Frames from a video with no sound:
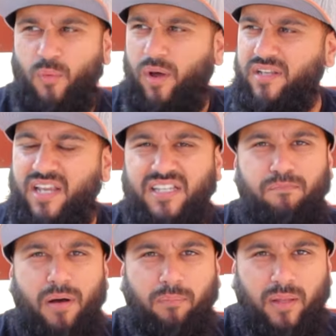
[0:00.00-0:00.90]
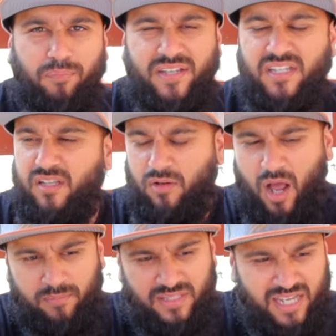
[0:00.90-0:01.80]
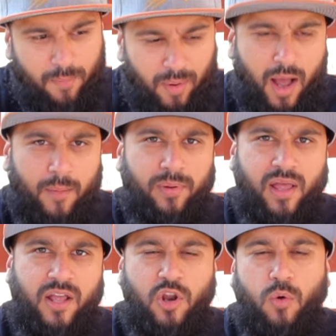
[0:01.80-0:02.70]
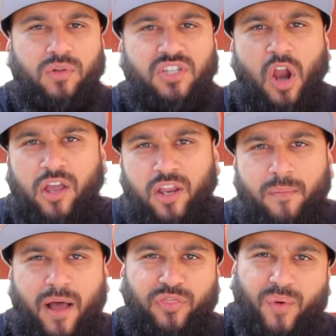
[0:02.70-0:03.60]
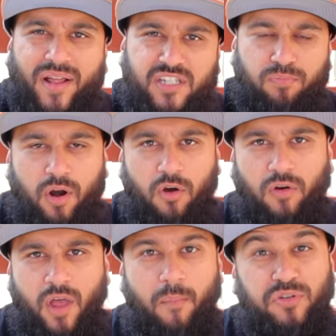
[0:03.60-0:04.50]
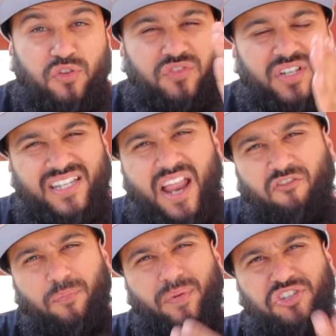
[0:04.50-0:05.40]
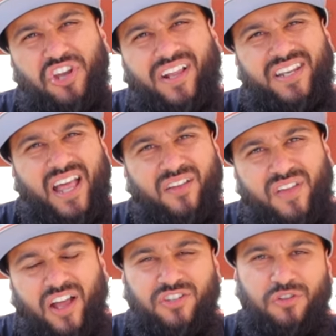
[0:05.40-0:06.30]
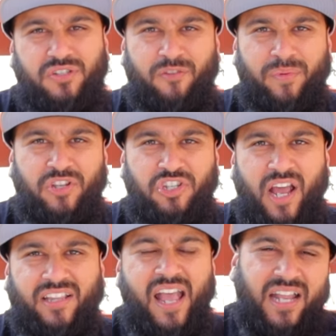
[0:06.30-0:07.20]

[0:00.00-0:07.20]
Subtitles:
you want to say is in public places. Oh, come step up. No one's talking about threats, bro. But you've just never been checked. None of y'all dudes have been checked.